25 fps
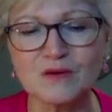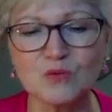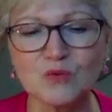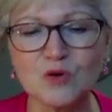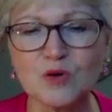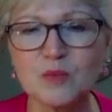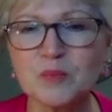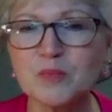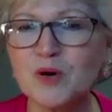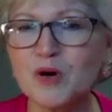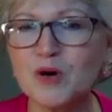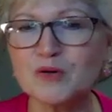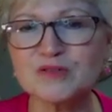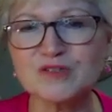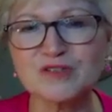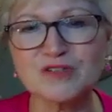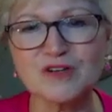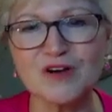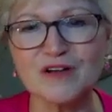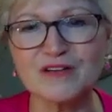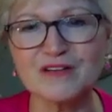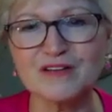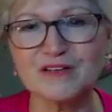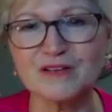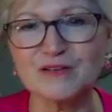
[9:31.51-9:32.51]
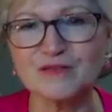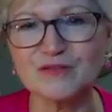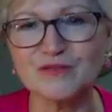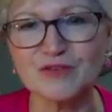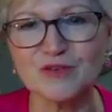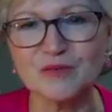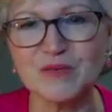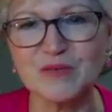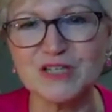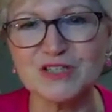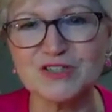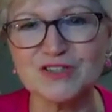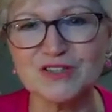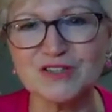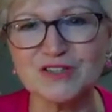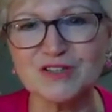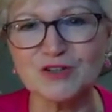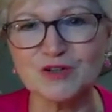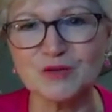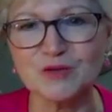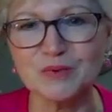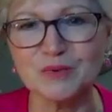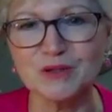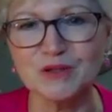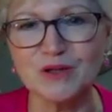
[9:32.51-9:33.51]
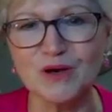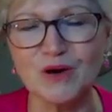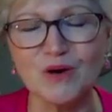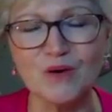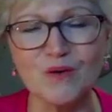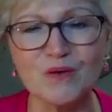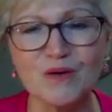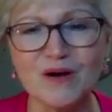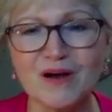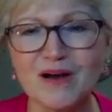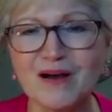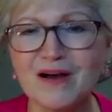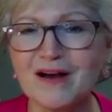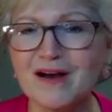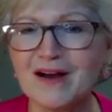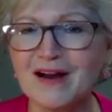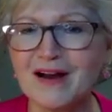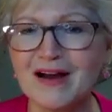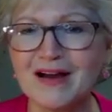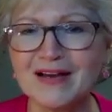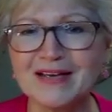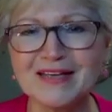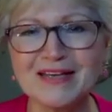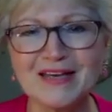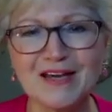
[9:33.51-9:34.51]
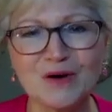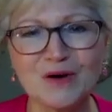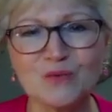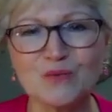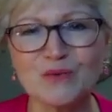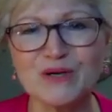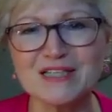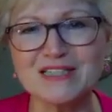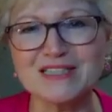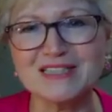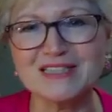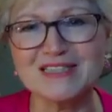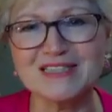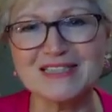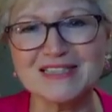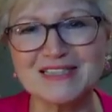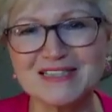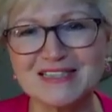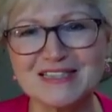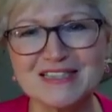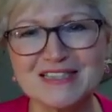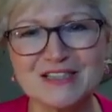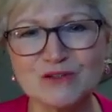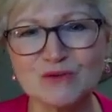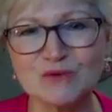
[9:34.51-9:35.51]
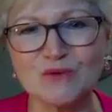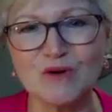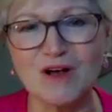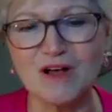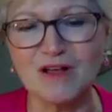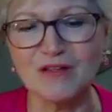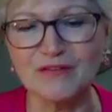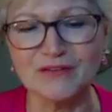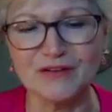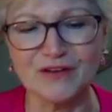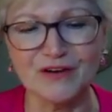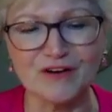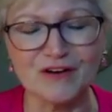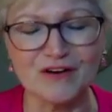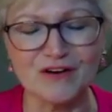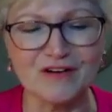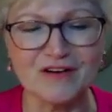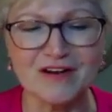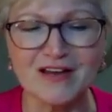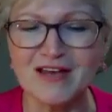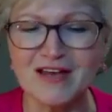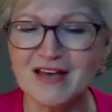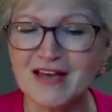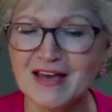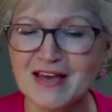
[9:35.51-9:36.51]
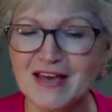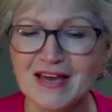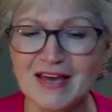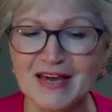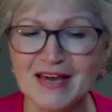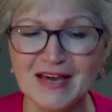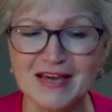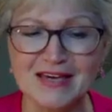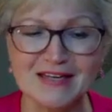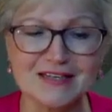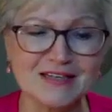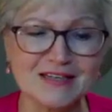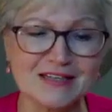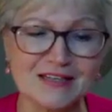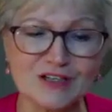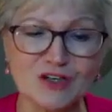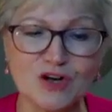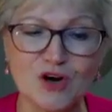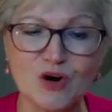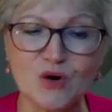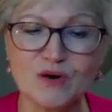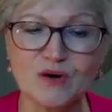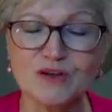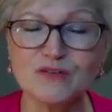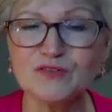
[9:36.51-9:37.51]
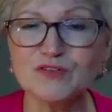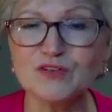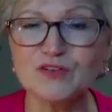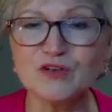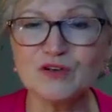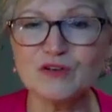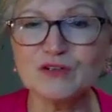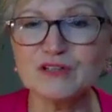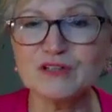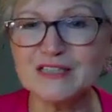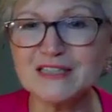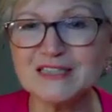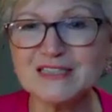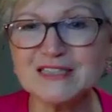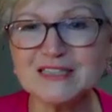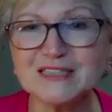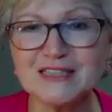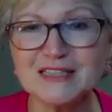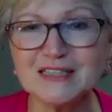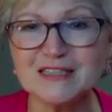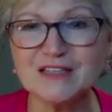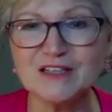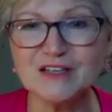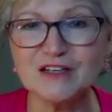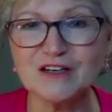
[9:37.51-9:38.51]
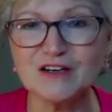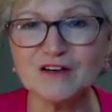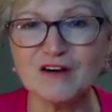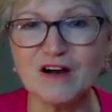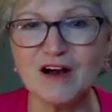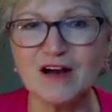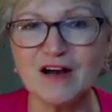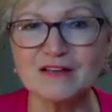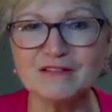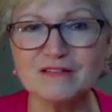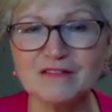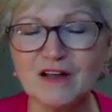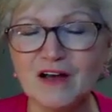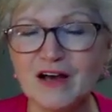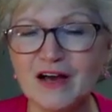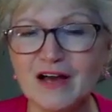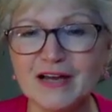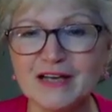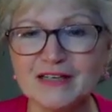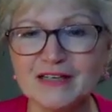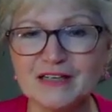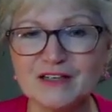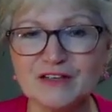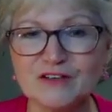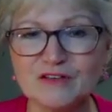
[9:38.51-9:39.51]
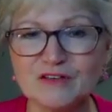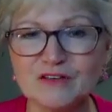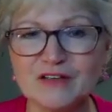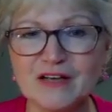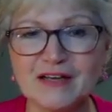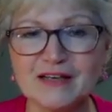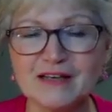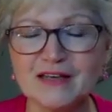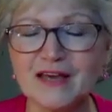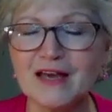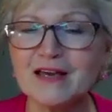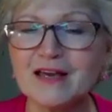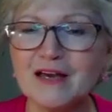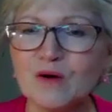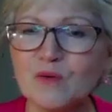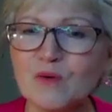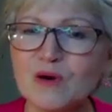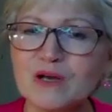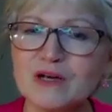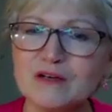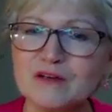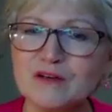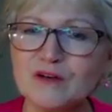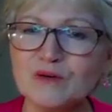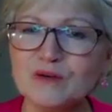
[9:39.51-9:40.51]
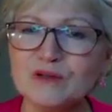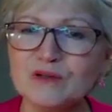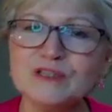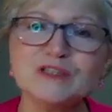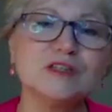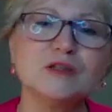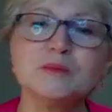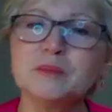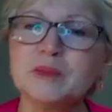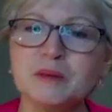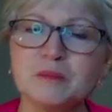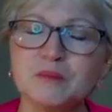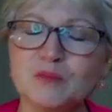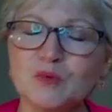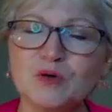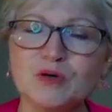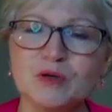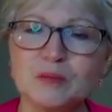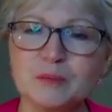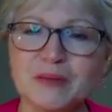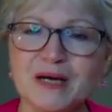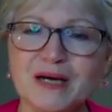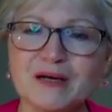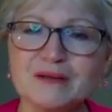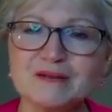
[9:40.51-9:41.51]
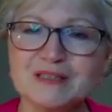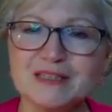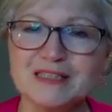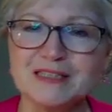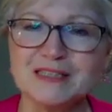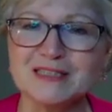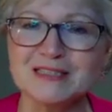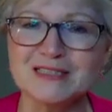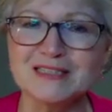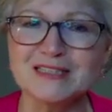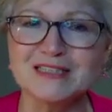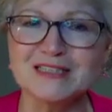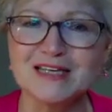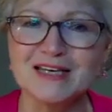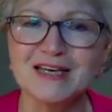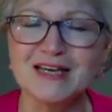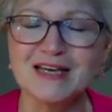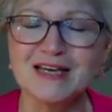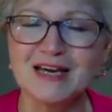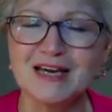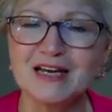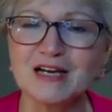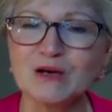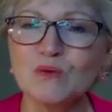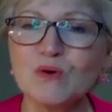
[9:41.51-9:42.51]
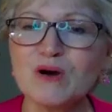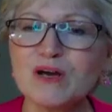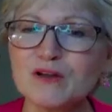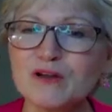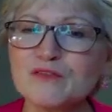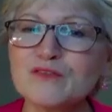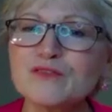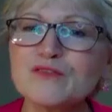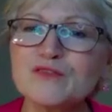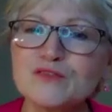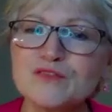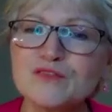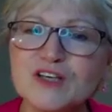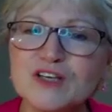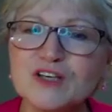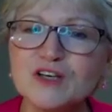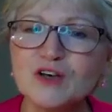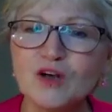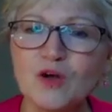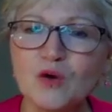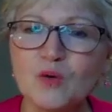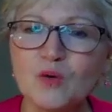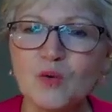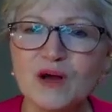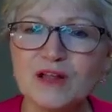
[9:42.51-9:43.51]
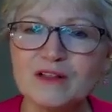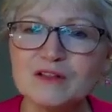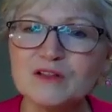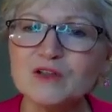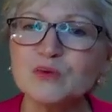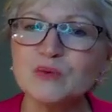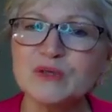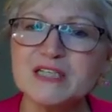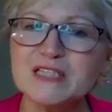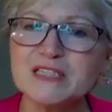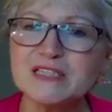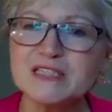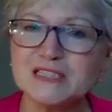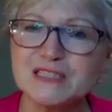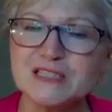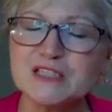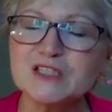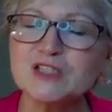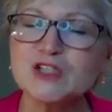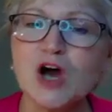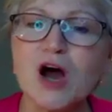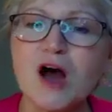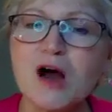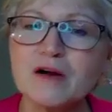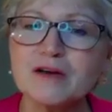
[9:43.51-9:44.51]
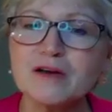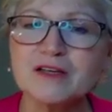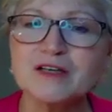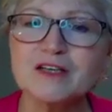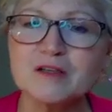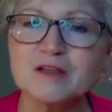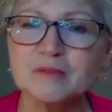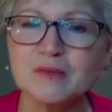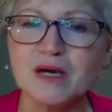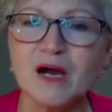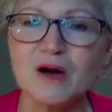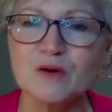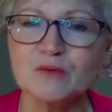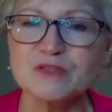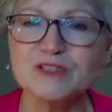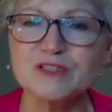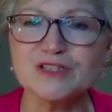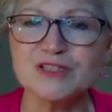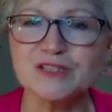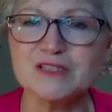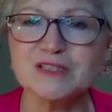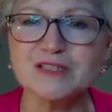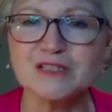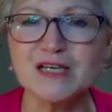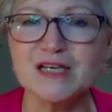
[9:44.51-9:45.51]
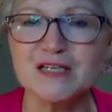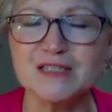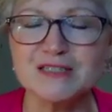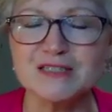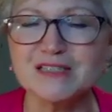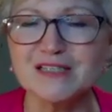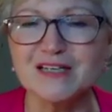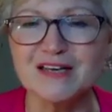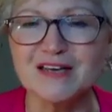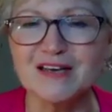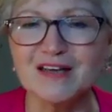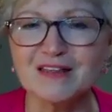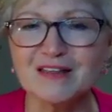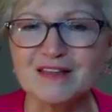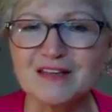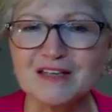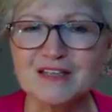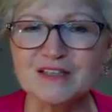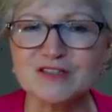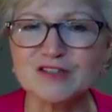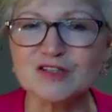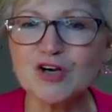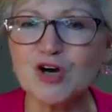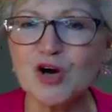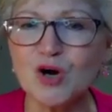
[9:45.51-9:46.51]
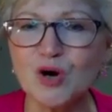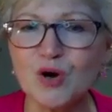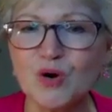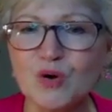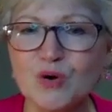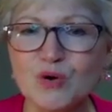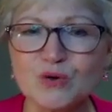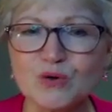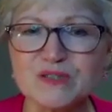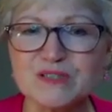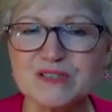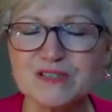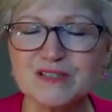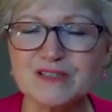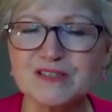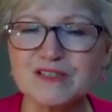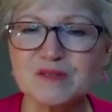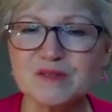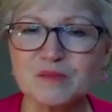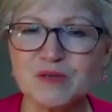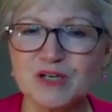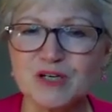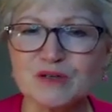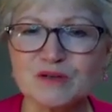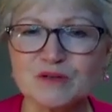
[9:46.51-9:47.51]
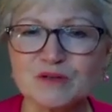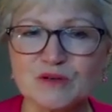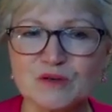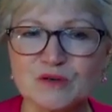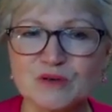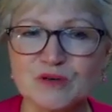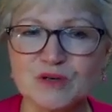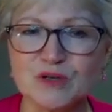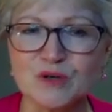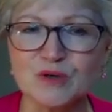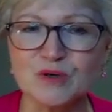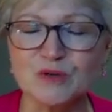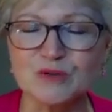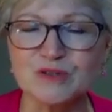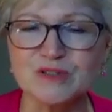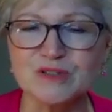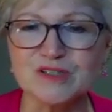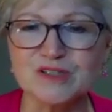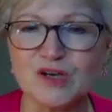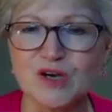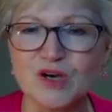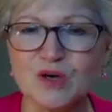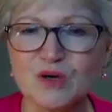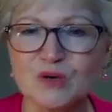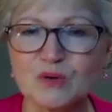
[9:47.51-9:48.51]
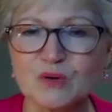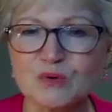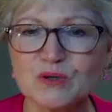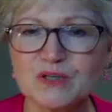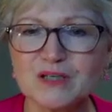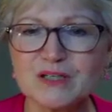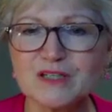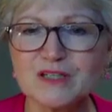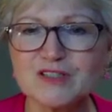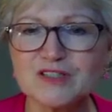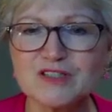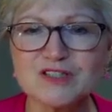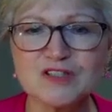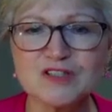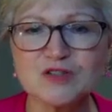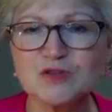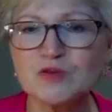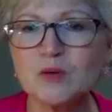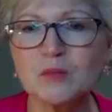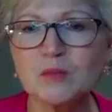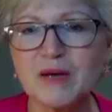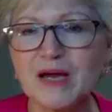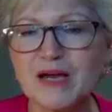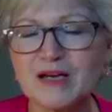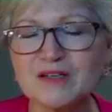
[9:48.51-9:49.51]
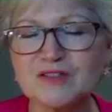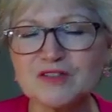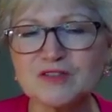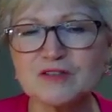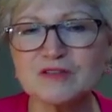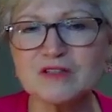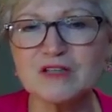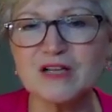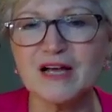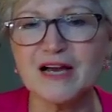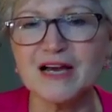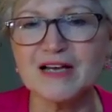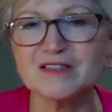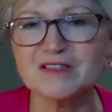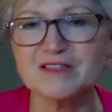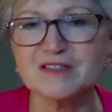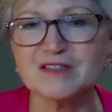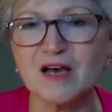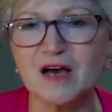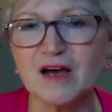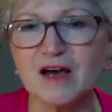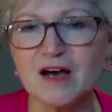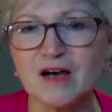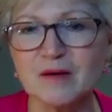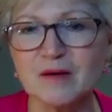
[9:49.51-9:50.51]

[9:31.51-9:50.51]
We'll post all the information here below. I can't wait to see you all there. And, if you're listening here online and you're like, hey, I want to know a little bit more about this, and I want to feel what Louise is talking about when she says these codes, these miracle codes, we're going to just do a masterclass